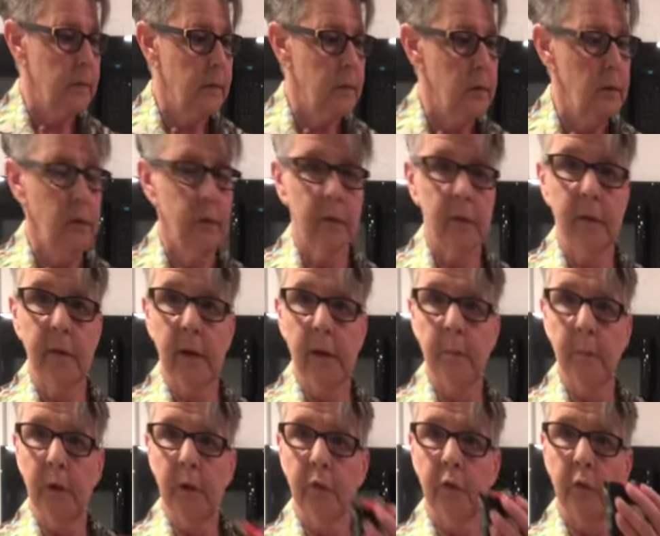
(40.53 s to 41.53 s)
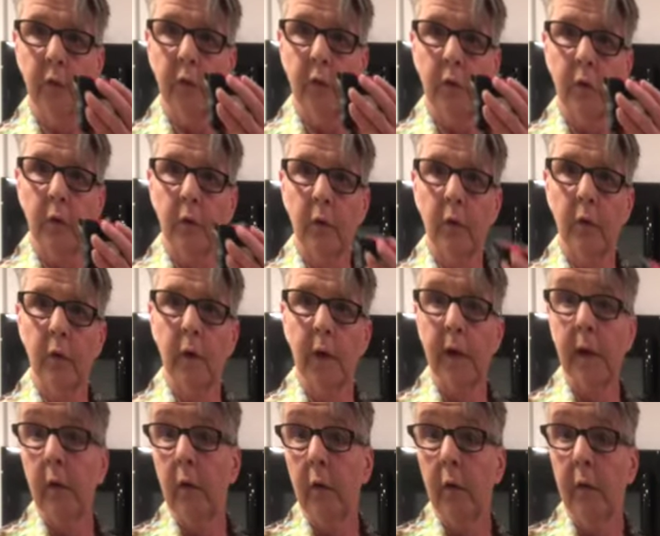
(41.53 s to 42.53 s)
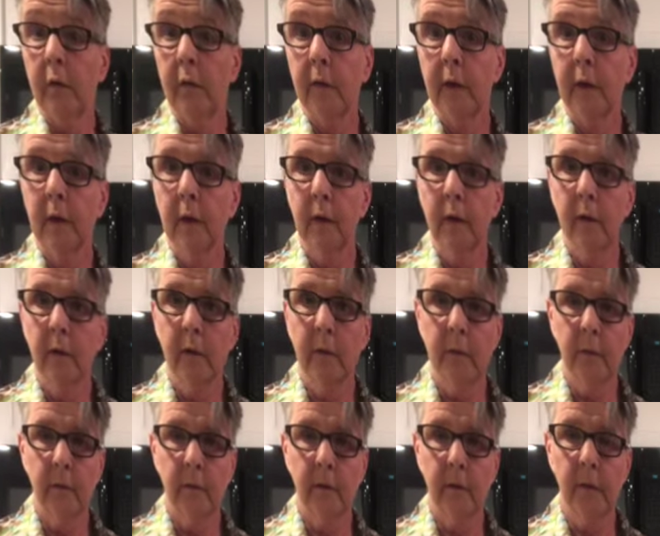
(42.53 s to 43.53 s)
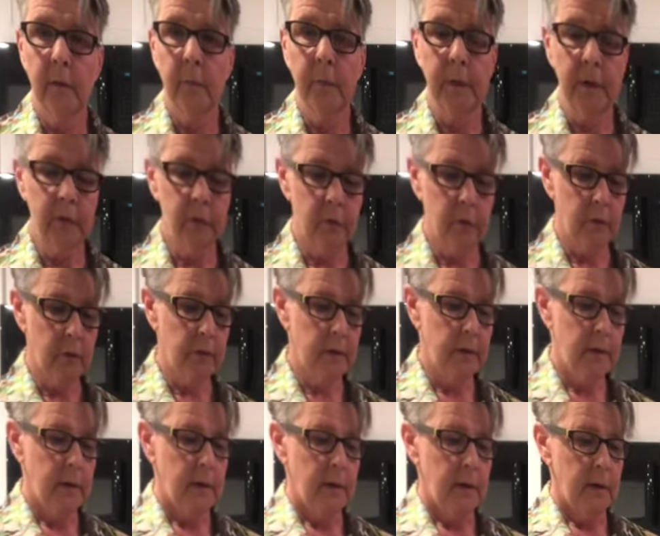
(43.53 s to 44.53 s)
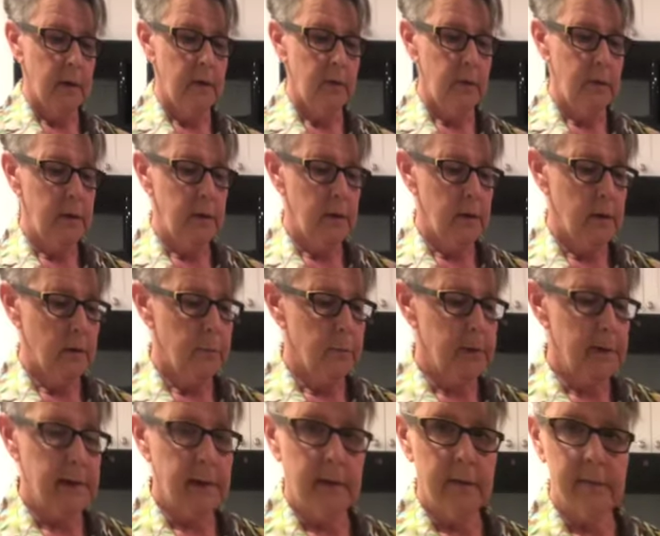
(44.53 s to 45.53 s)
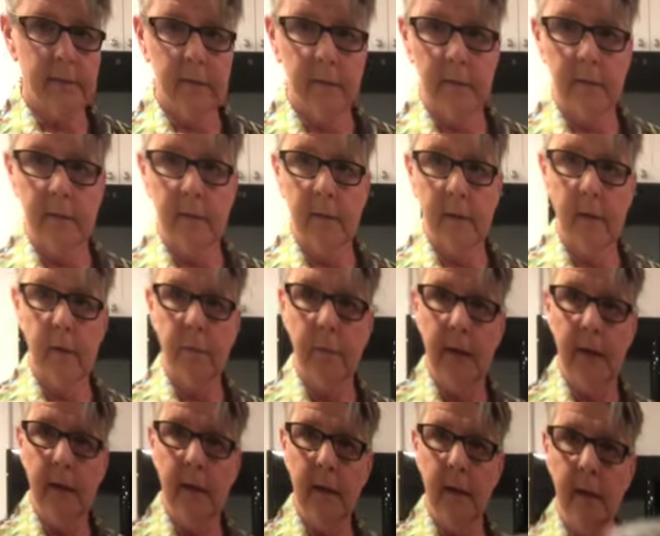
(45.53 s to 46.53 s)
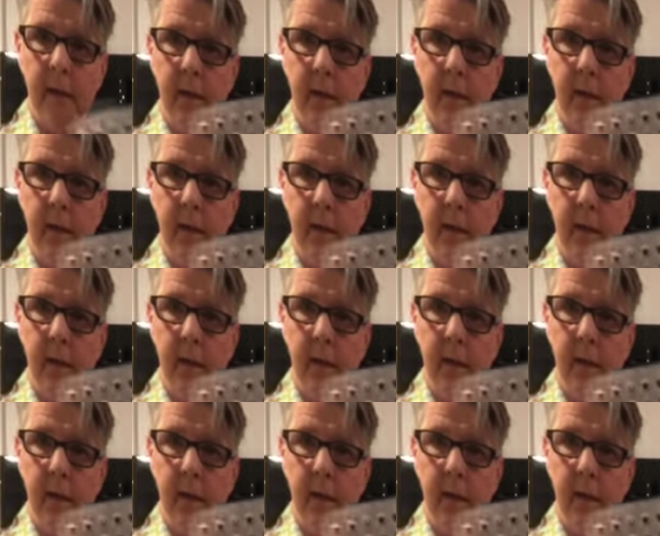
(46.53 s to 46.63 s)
Use a tape measure or a yardstick to help measure. And you need a plastic sink mat